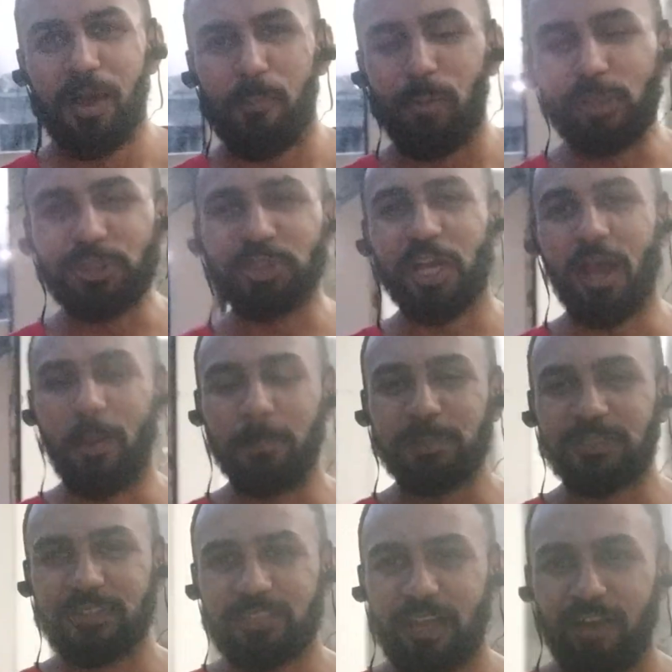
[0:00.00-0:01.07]
push-ups
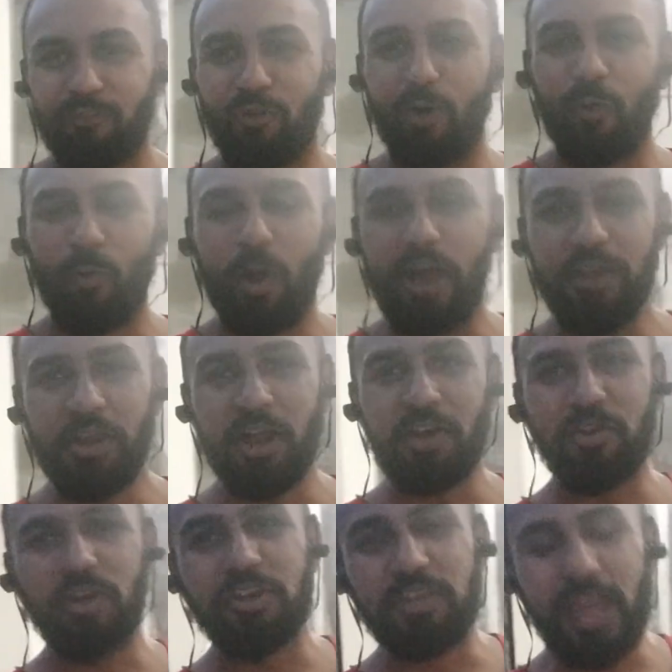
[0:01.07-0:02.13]
for
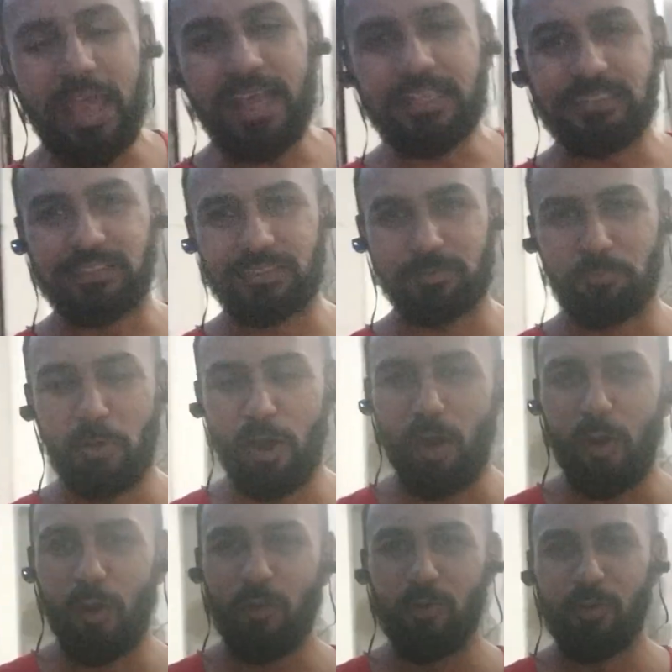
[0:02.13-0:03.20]
100 days,
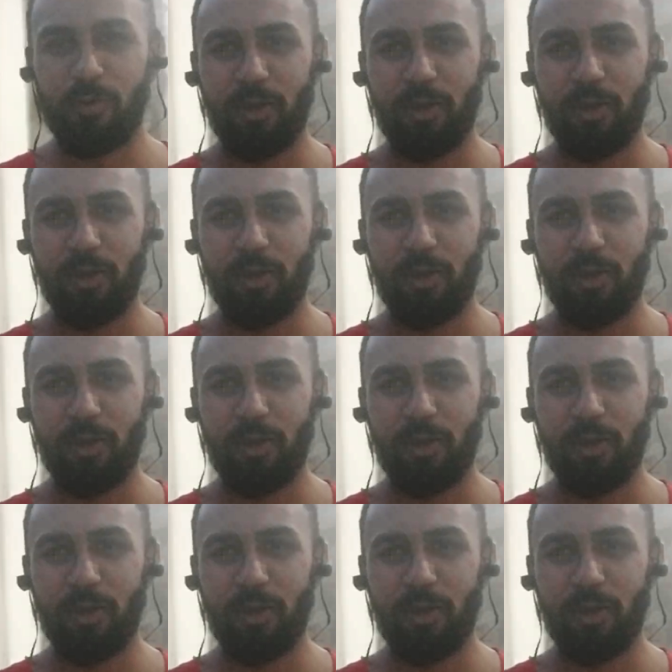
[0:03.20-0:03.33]
bro.